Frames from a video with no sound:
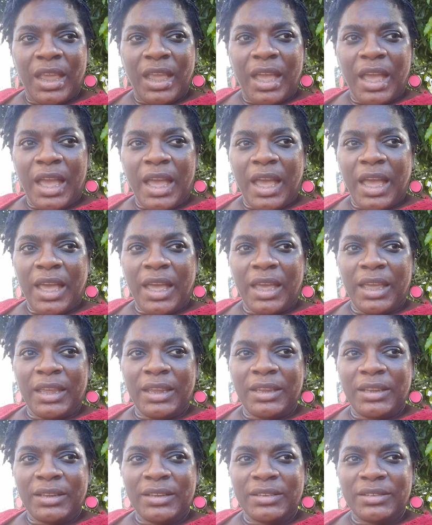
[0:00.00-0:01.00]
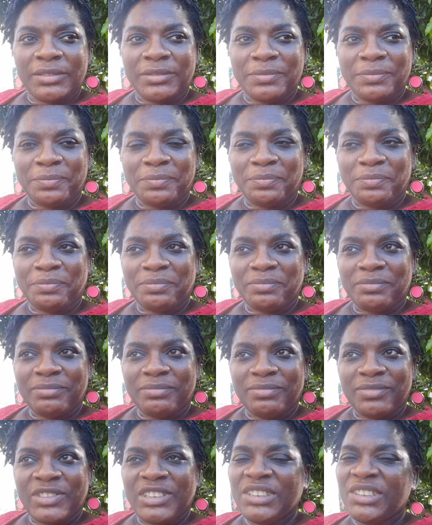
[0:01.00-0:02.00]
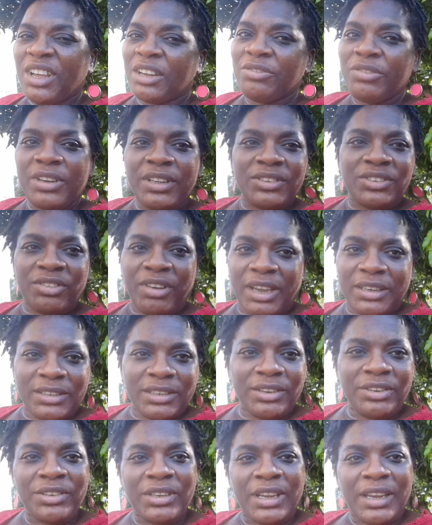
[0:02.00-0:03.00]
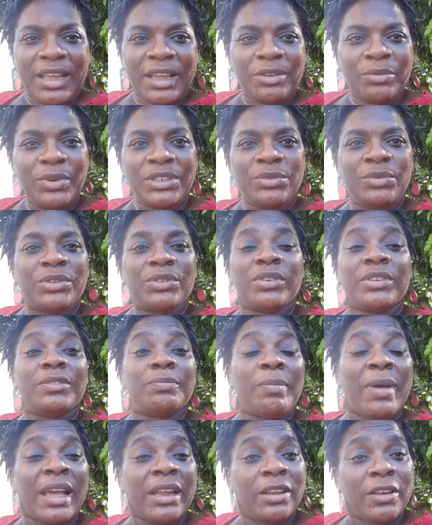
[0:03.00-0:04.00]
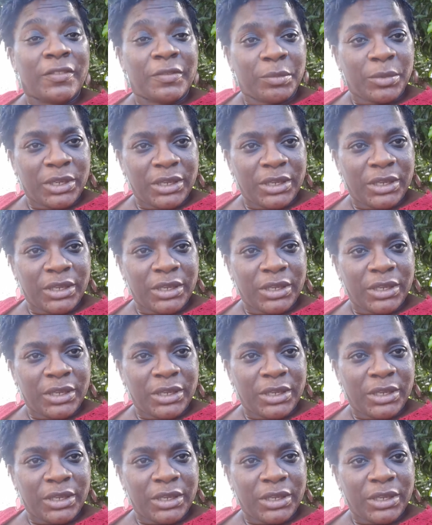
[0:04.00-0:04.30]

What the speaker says: I did not really try to learn the language, which was bad of me.